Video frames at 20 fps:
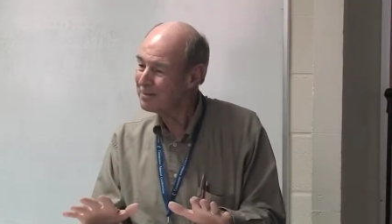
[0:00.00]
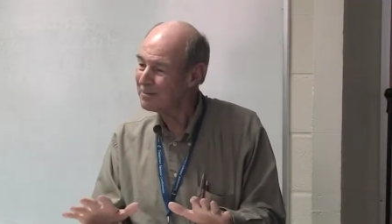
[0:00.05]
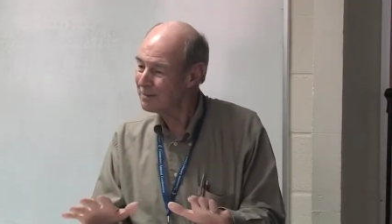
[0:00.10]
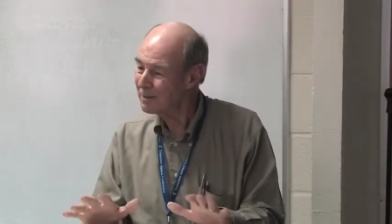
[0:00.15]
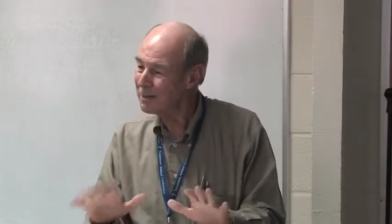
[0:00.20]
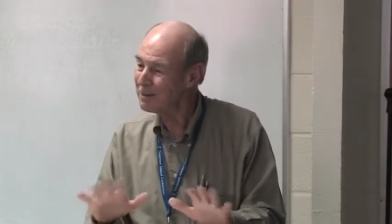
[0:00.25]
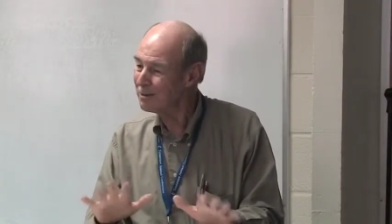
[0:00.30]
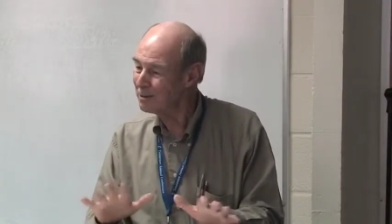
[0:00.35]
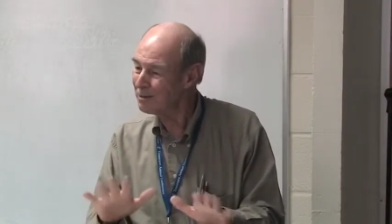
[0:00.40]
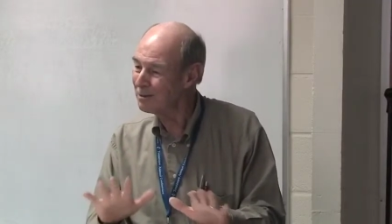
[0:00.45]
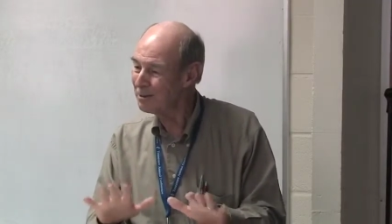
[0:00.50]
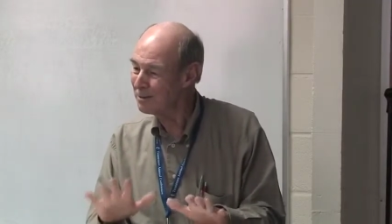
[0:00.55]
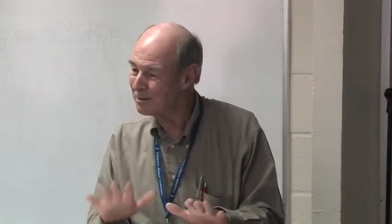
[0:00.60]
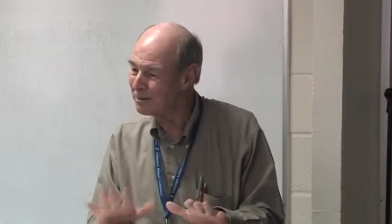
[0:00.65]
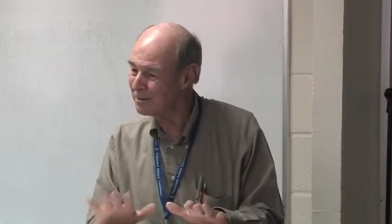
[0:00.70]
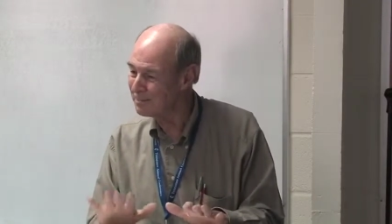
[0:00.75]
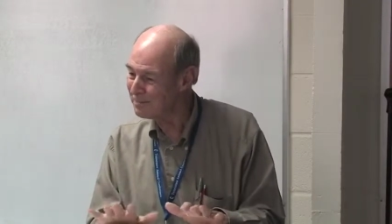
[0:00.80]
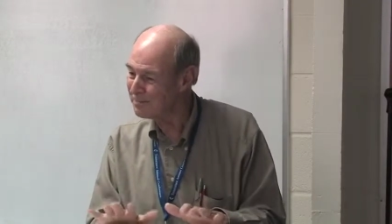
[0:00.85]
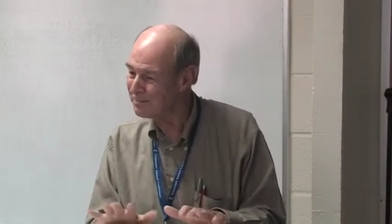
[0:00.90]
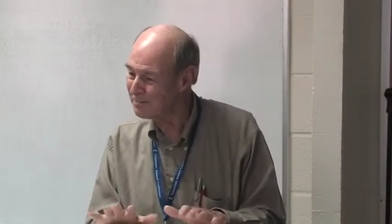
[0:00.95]
need to
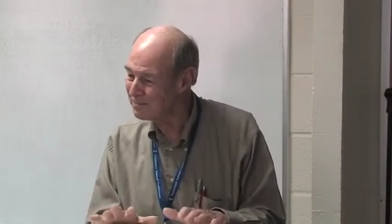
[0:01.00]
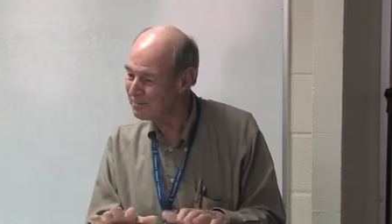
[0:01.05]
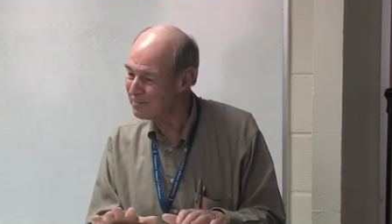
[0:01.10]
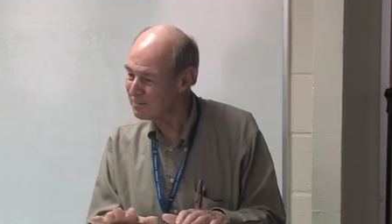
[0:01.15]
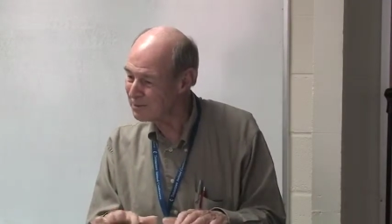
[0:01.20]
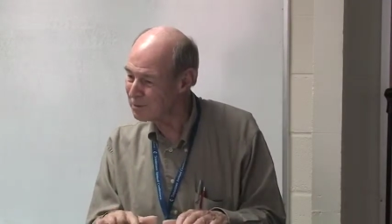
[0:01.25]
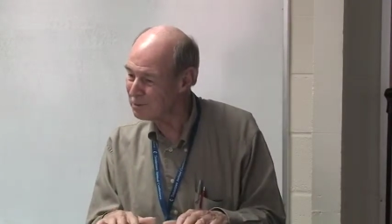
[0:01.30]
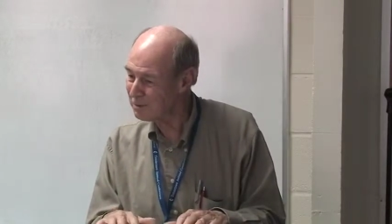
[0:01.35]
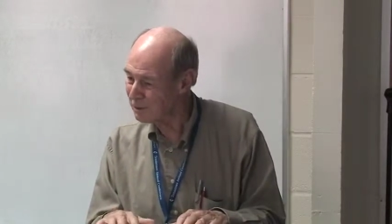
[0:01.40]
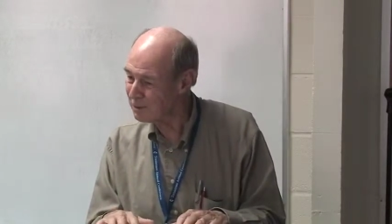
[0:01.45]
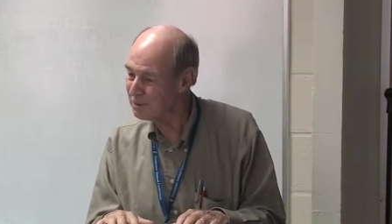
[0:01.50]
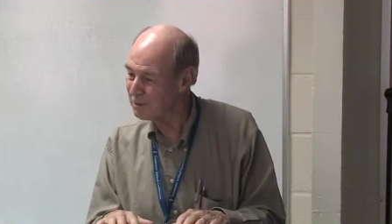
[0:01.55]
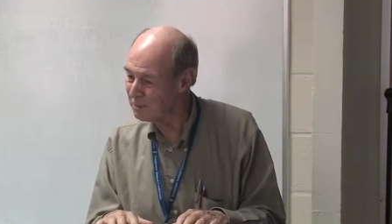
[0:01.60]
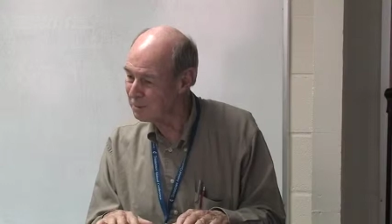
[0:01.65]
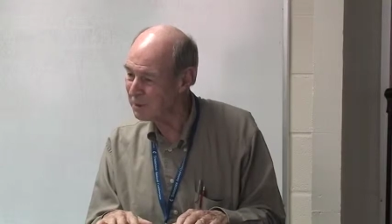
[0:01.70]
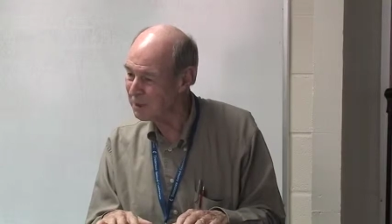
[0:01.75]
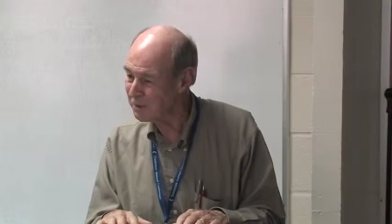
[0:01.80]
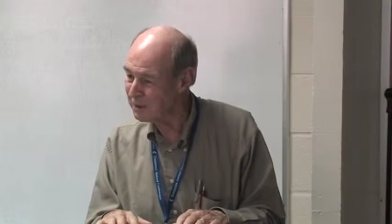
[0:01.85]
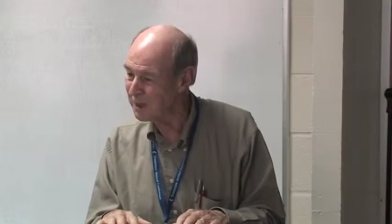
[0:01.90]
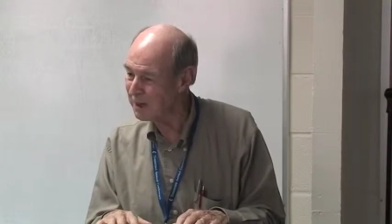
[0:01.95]
struggle
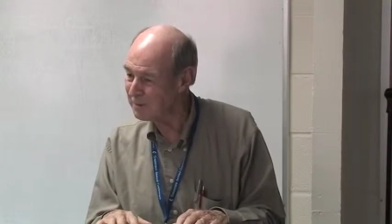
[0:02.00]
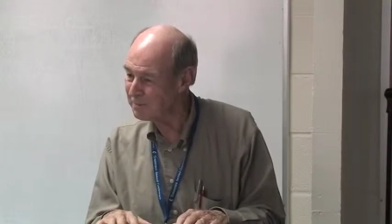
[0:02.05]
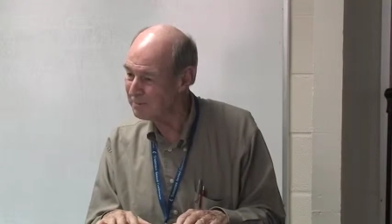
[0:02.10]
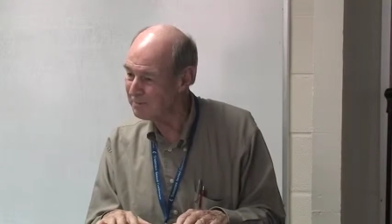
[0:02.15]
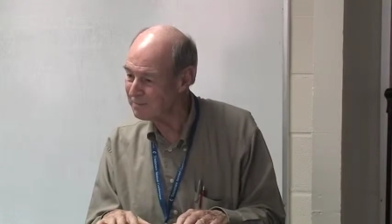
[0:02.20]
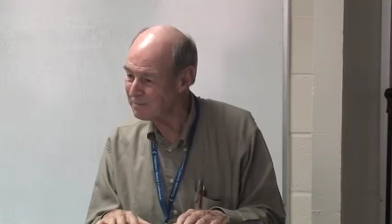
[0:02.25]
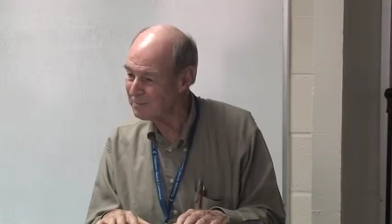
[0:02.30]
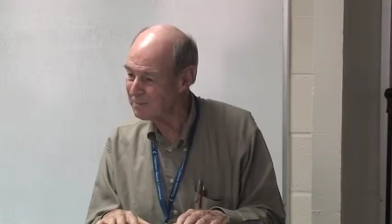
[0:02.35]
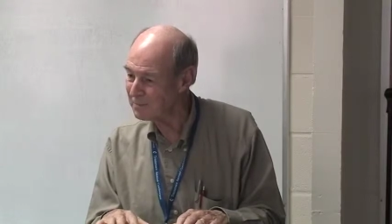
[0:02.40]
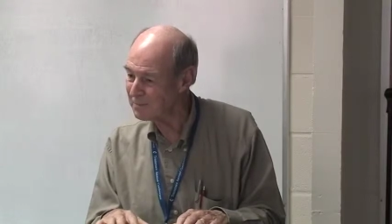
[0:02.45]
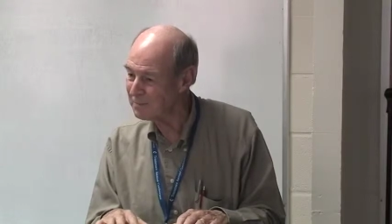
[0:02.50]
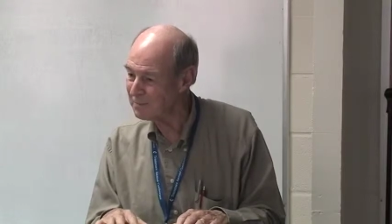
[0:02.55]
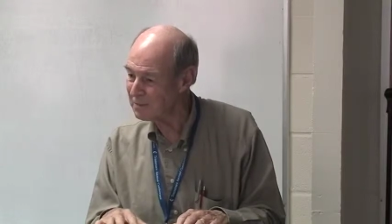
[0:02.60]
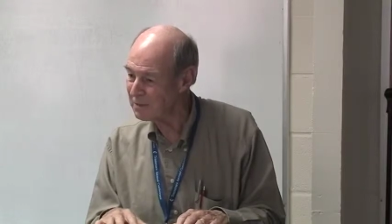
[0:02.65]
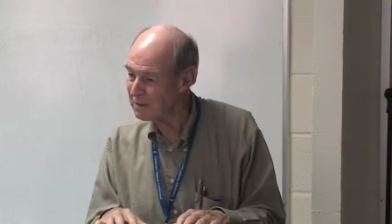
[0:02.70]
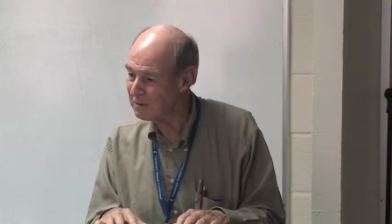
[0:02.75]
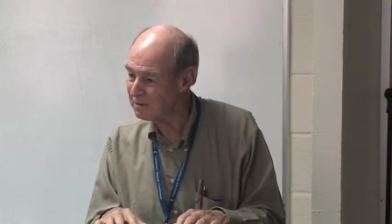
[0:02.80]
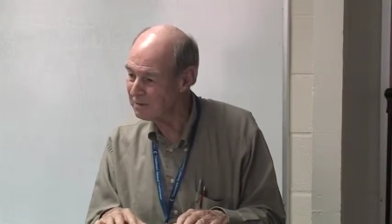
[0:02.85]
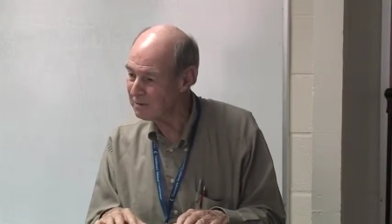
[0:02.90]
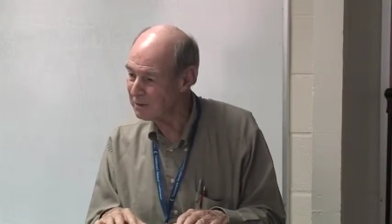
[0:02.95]
with them
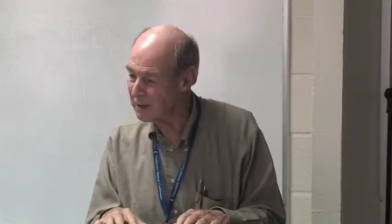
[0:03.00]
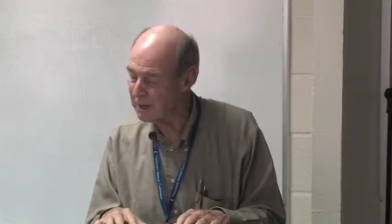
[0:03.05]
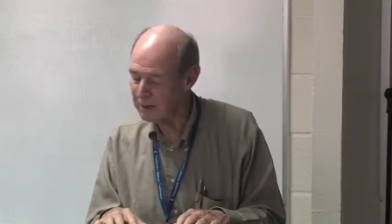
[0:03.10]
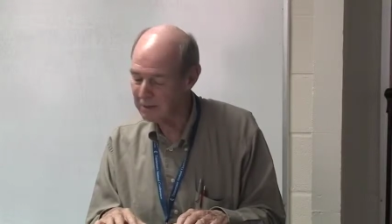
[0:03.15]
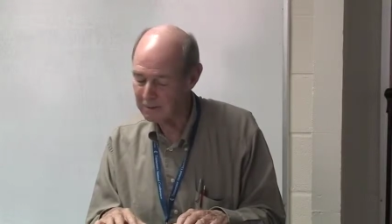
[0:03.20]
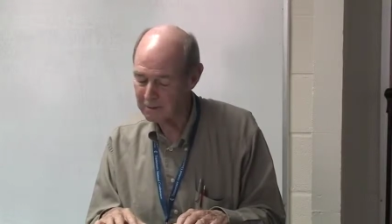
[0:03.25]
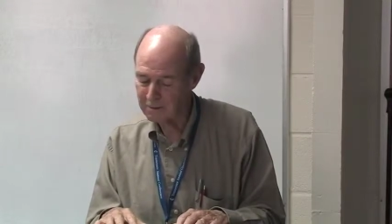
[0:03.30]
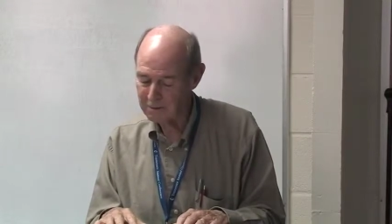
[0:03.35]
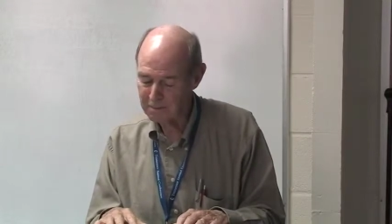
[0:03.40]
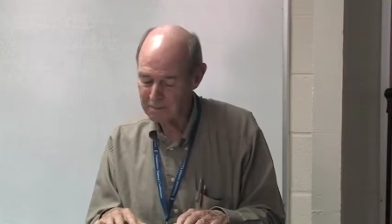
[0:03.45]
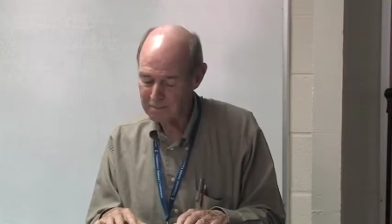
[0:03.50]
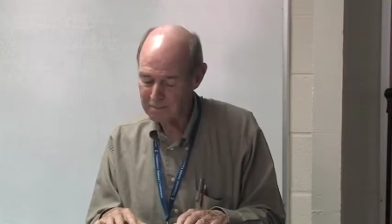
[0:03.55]
in faith.